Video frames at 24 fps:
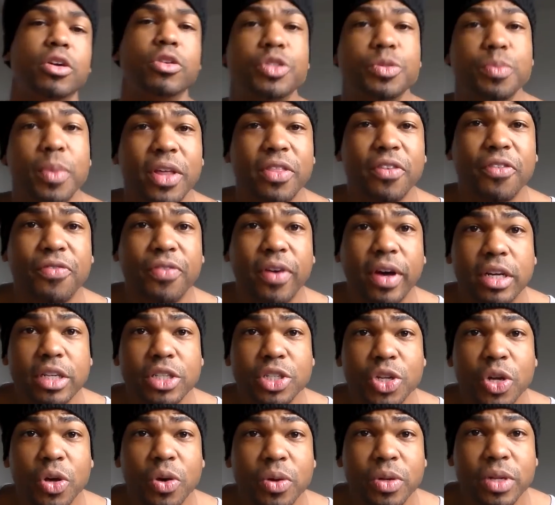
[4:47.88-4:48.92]
Those
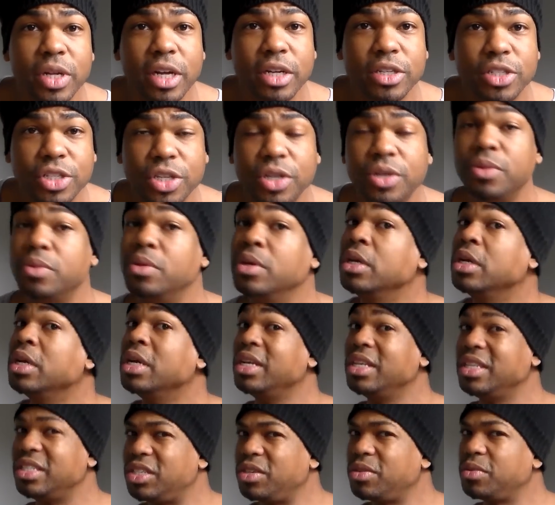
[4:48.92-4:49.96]
motherfuckers are on there too.
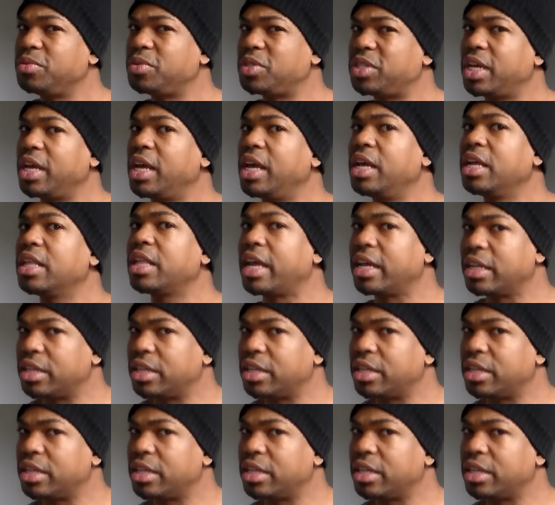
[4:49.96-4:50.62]
See what I'm saying?